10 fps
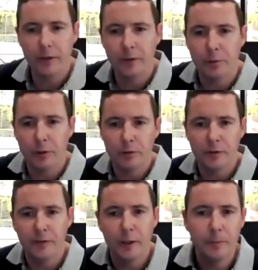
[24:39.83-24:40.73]
of the pros
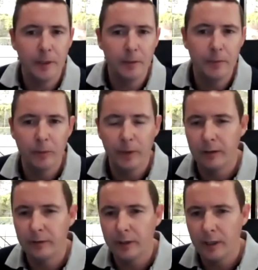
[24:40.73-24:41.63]
of airbnb
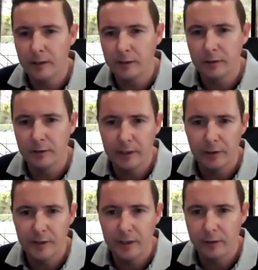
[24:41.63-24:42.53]
without the cons because like you
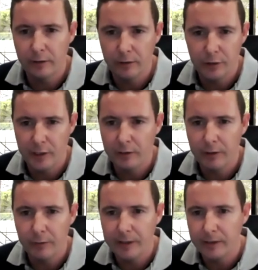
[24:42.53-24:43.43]
say they're, they're
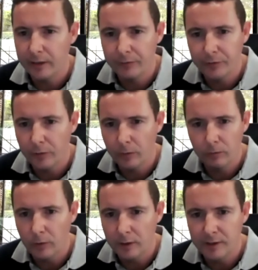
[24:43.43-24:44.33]
generally renting it for
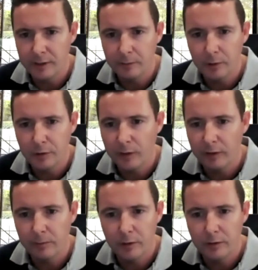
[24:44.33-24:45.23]
what six months
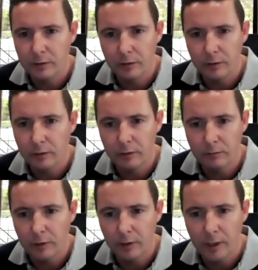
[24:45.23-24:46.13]
12 months or, or,
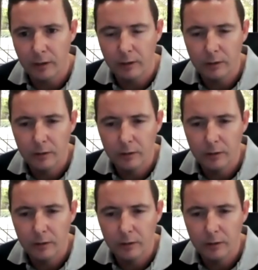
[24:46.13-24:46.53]
or longer